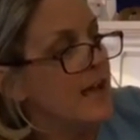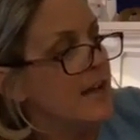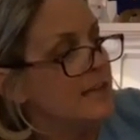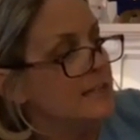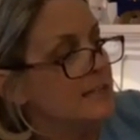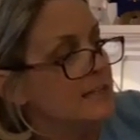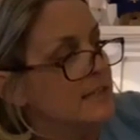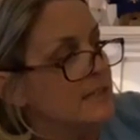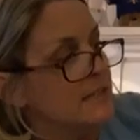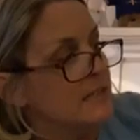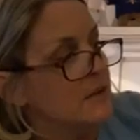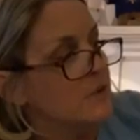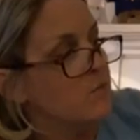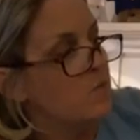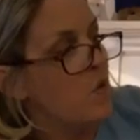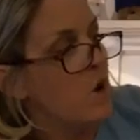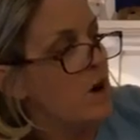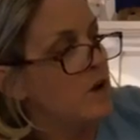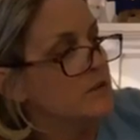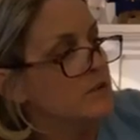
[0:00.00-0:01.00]
exited and
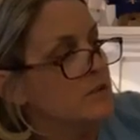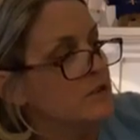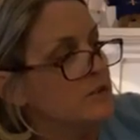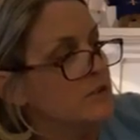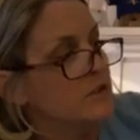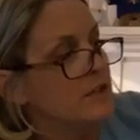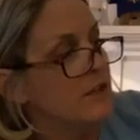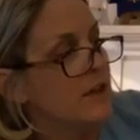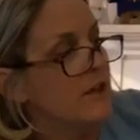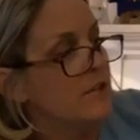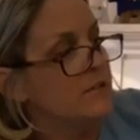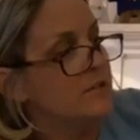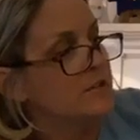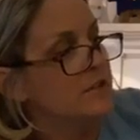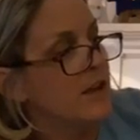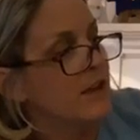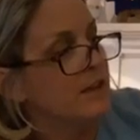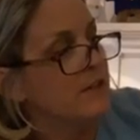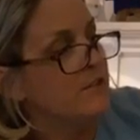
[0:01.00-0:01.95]
walked to the other side